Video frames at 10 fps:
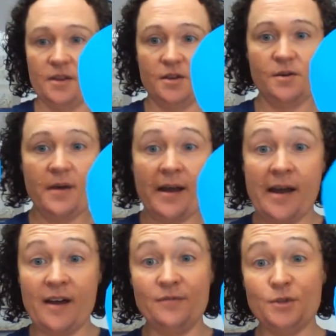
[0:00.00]
you
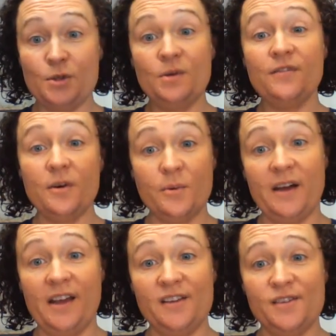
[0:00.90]
have two different
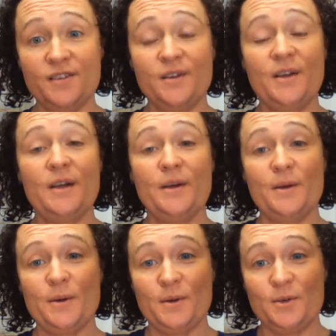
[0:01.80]
ways
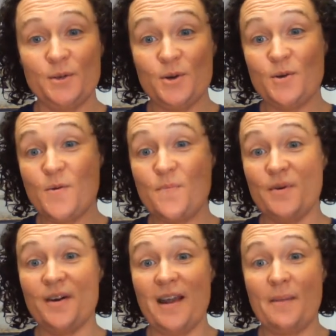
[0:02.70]
to
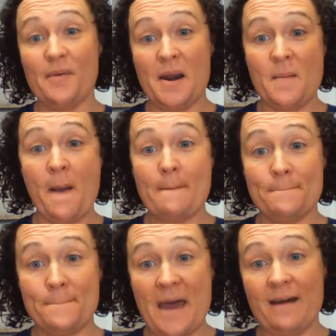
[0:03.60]
put a button
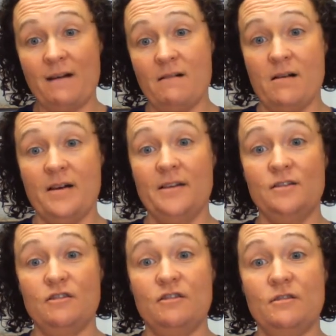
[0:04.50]
back
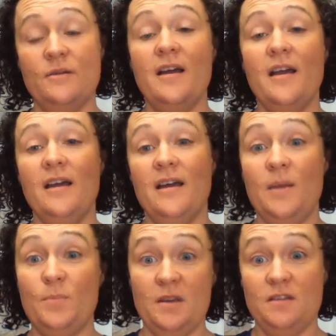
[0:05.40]
onto
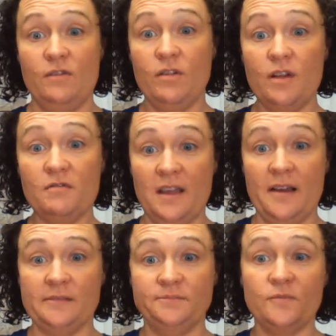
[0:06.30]
a piece of
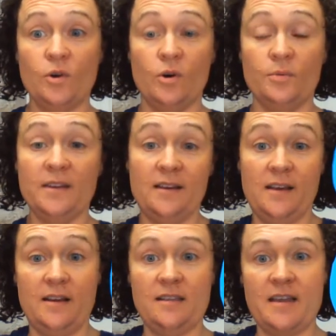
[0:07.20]
clothing, or
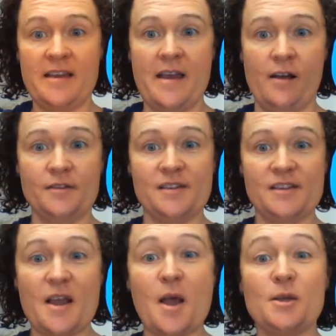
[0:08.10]
really anything else.